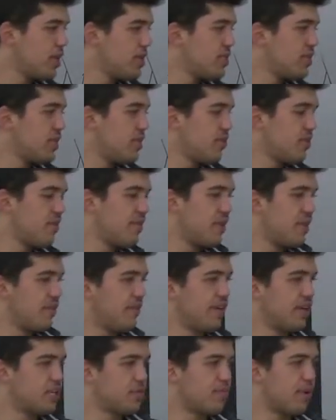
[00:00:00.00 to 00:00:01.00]
see that we have an if
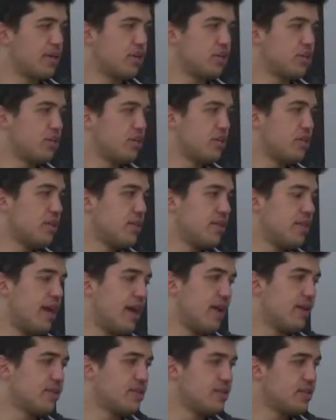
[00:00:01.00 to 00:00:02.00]
expression
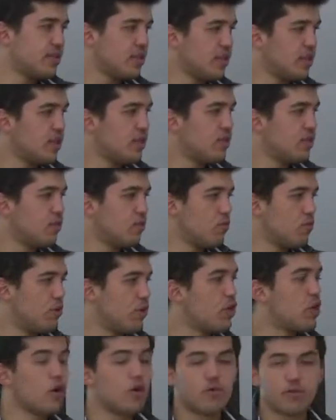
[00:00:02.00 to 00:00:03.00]
that we
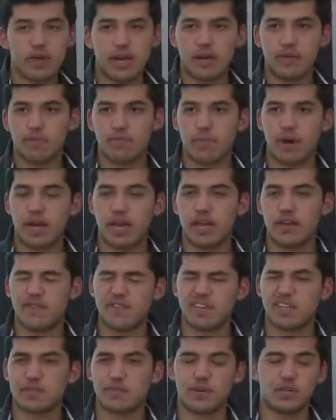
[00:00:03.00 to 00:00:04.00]
know that by if
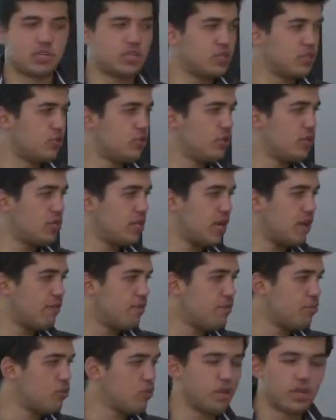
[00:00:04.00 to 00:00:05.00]
expressions you need to have a
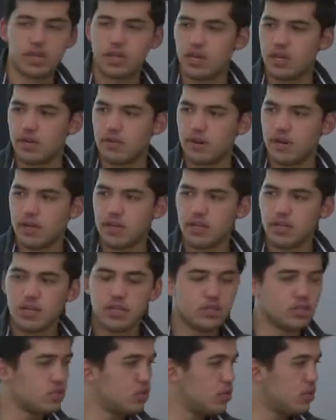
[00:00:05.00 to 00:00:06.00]
boolean here, right?
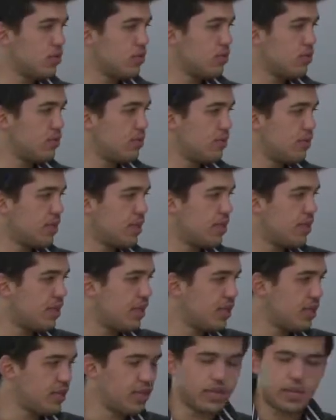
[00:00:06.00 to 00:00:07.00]
So the
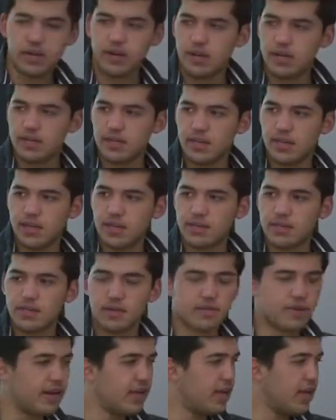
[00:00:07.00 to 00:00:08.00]
thing here at the end,
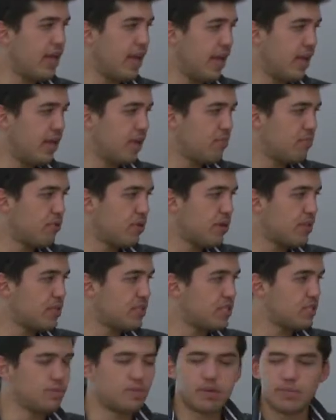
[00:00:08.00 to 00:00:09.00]
right, a
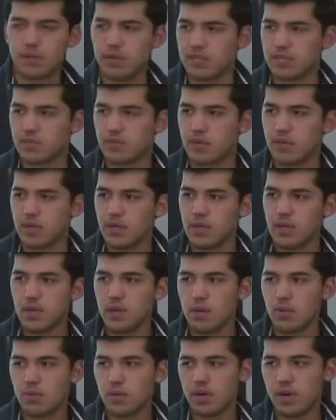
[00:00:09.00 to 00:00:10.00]
parentheses b plus 1,
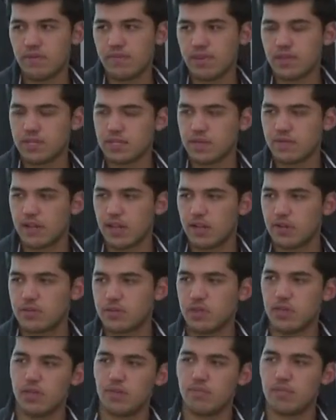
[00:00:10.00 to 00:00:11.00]
whatever this evaluates to,
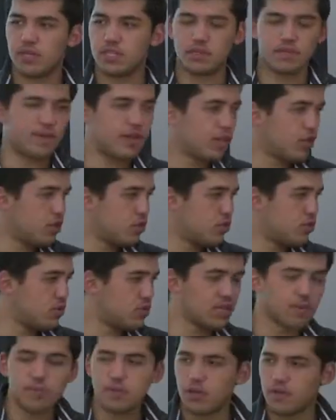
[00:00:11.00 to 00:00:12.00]
it must evaluate to
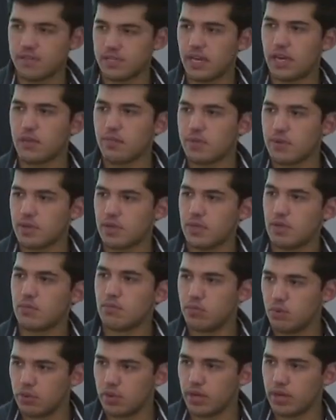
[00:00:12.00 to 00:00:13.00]
something of type
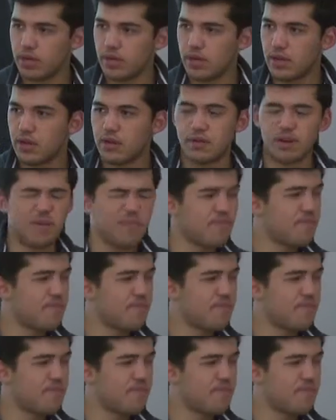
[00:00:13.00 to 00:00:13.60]
boolean, right?